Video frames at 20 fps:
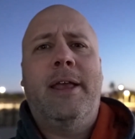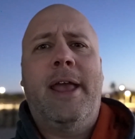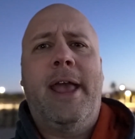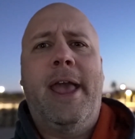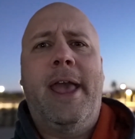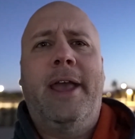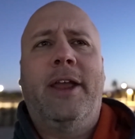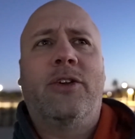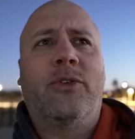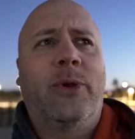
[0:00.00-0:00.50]

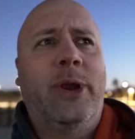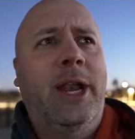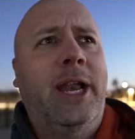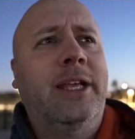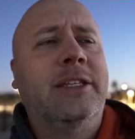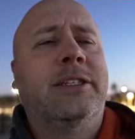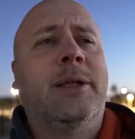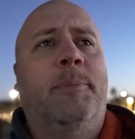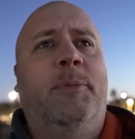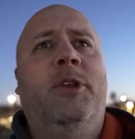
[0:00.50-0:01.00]
and
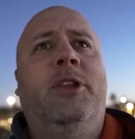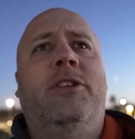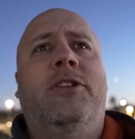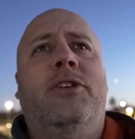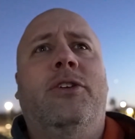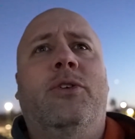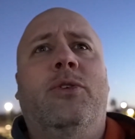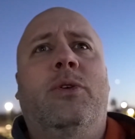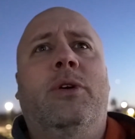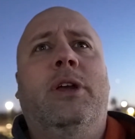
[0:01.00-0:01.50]
creating something
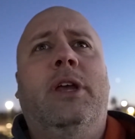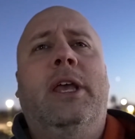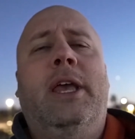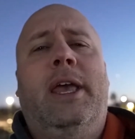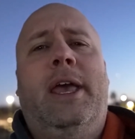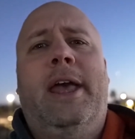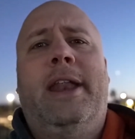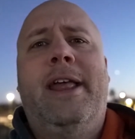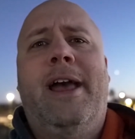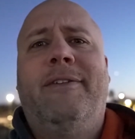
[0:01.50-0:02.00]
new
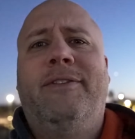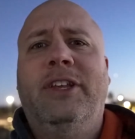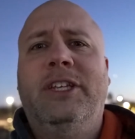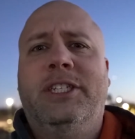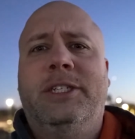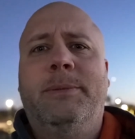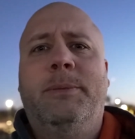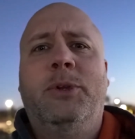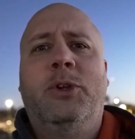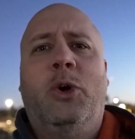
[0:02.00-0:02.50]
and having
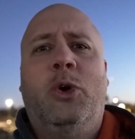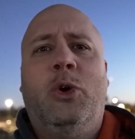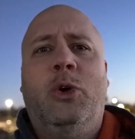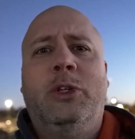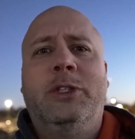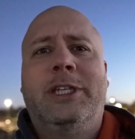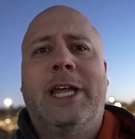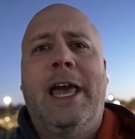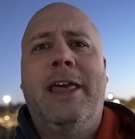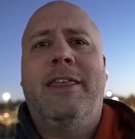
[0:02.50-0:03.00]
some
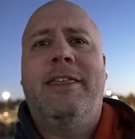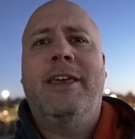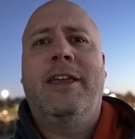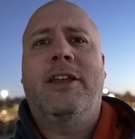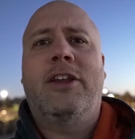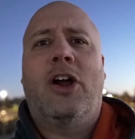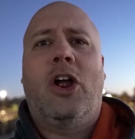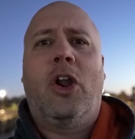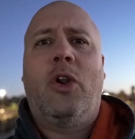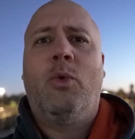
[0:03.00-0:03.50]
goals, I
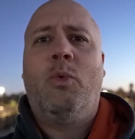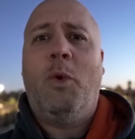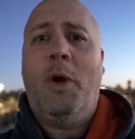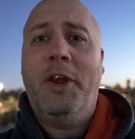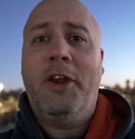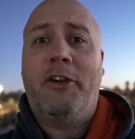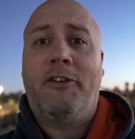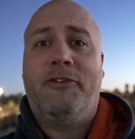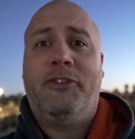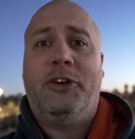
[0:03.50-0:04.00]
think are
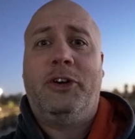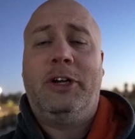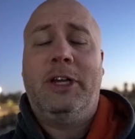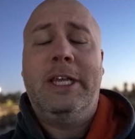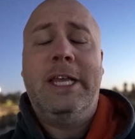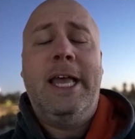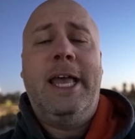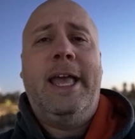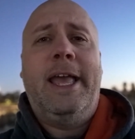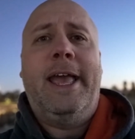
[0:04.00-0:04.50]
wonderful.
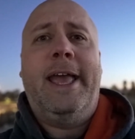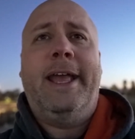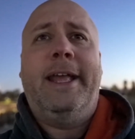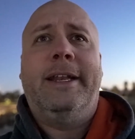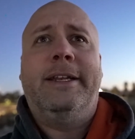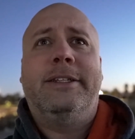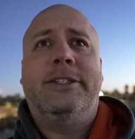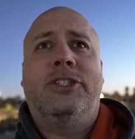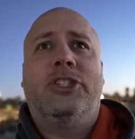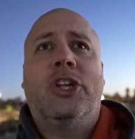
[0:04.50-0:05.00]

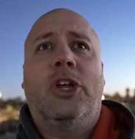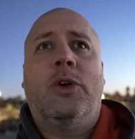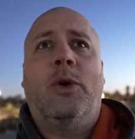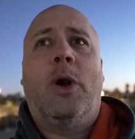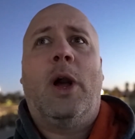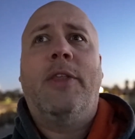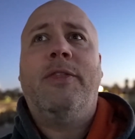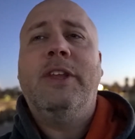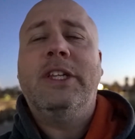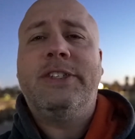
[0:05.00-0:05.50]
And so
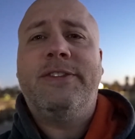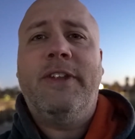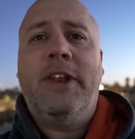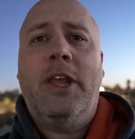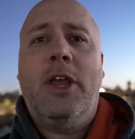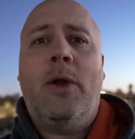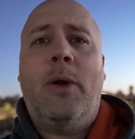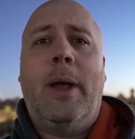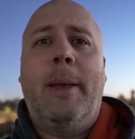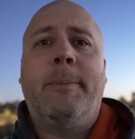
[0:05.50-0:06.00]
on this
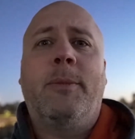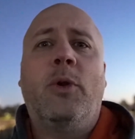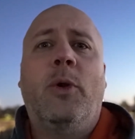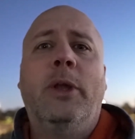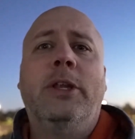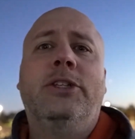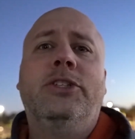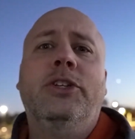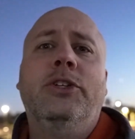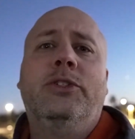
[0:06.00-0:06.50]
video, I'm
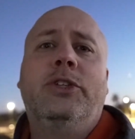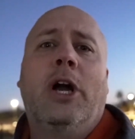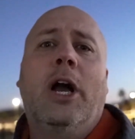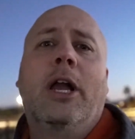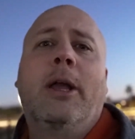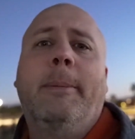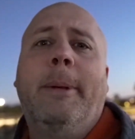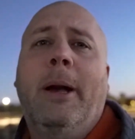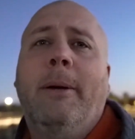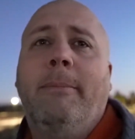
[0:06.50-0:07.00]
going to
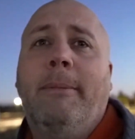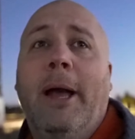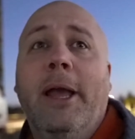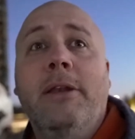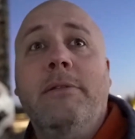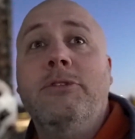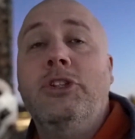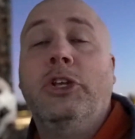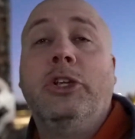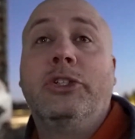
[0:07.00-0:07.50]
talk about my
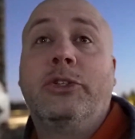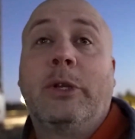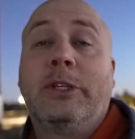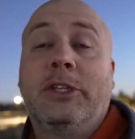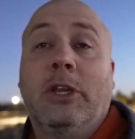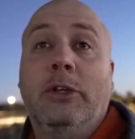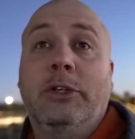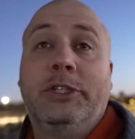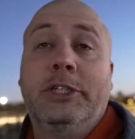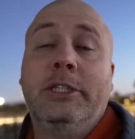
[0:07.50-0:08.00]
New Year's
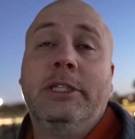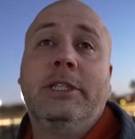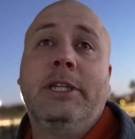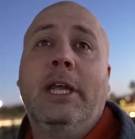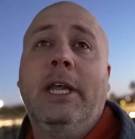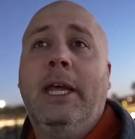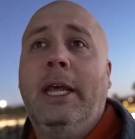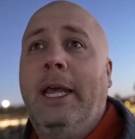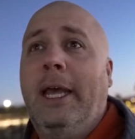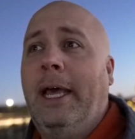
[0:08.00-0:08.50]
resolutions
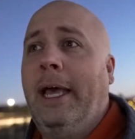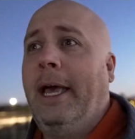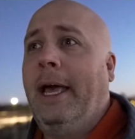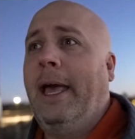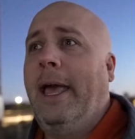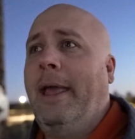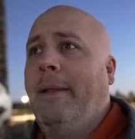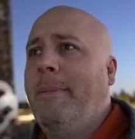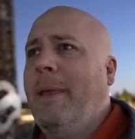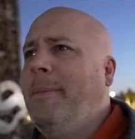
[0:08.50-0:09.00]

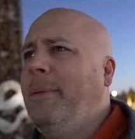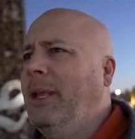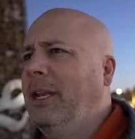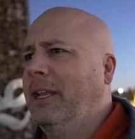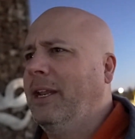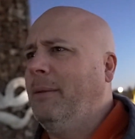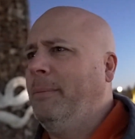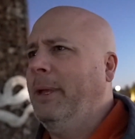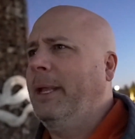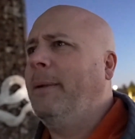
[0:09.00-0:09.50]
uh, and maybe a
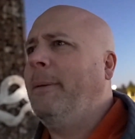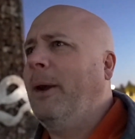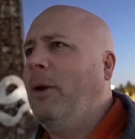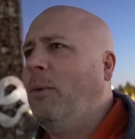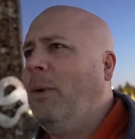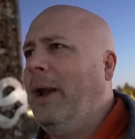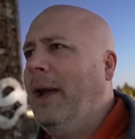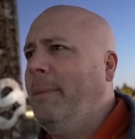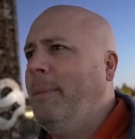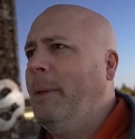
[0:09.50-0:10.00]
little bit about
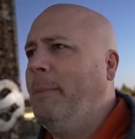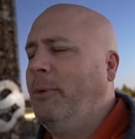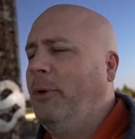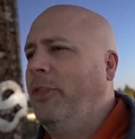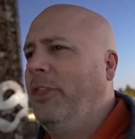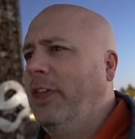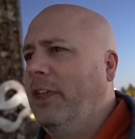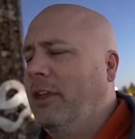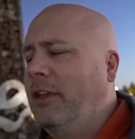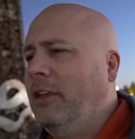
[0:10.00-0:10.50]
why people
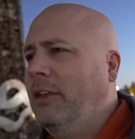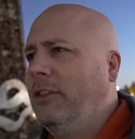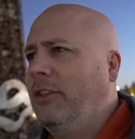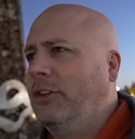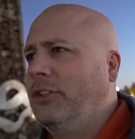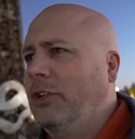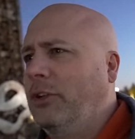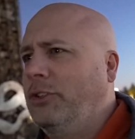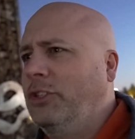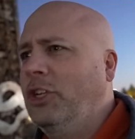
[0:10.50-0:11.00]
think they're
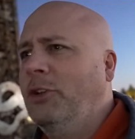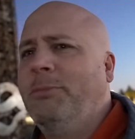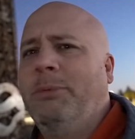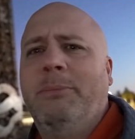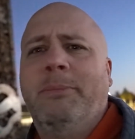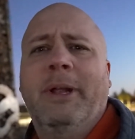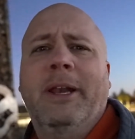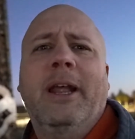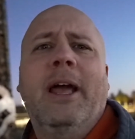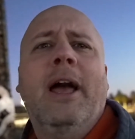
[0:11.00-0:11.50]
so stupid.
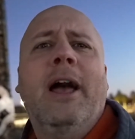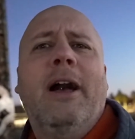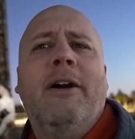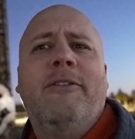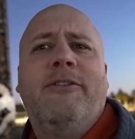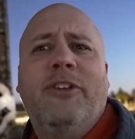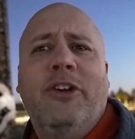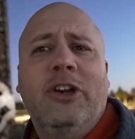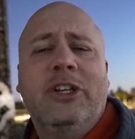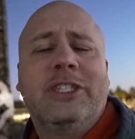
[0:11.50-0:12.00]
But
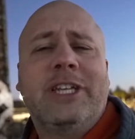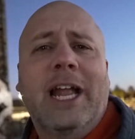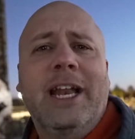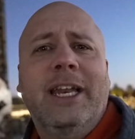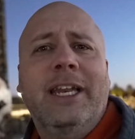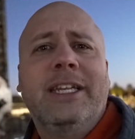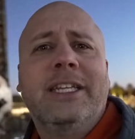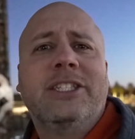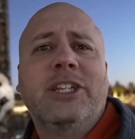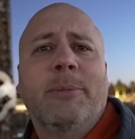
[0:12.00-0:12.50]
first, I
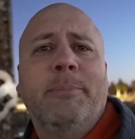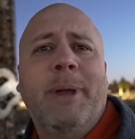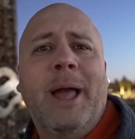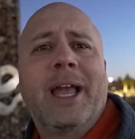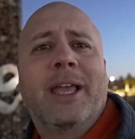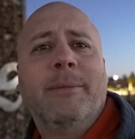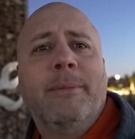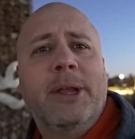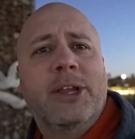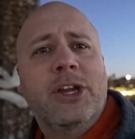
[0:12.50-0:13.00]
need to jump
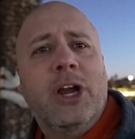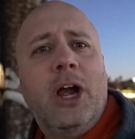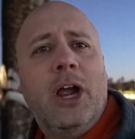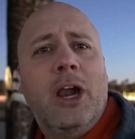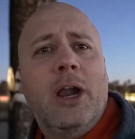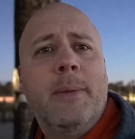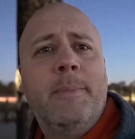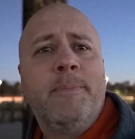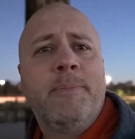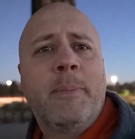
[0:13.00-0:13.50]
back in my
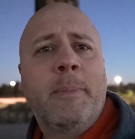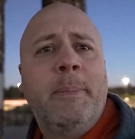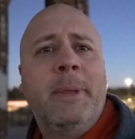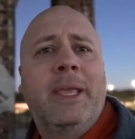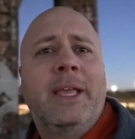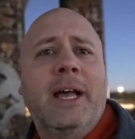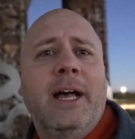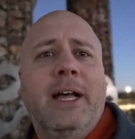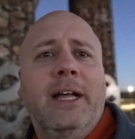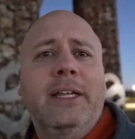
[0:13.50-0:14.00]
car
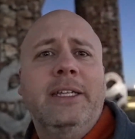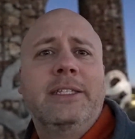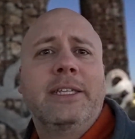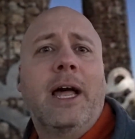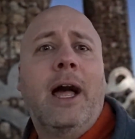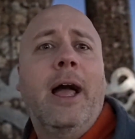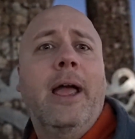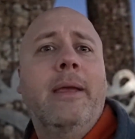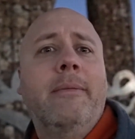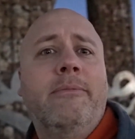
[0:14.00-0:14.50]
because
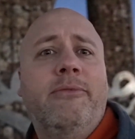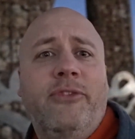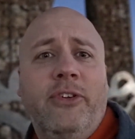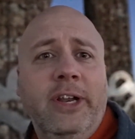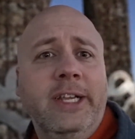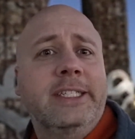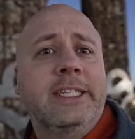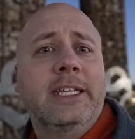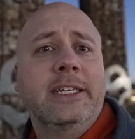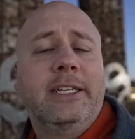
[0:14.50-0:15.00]
I am
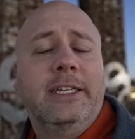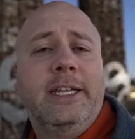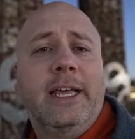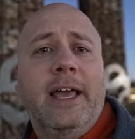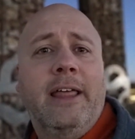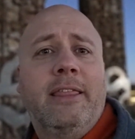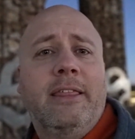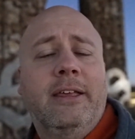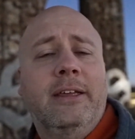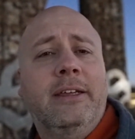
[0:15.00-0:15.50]
freezing to death.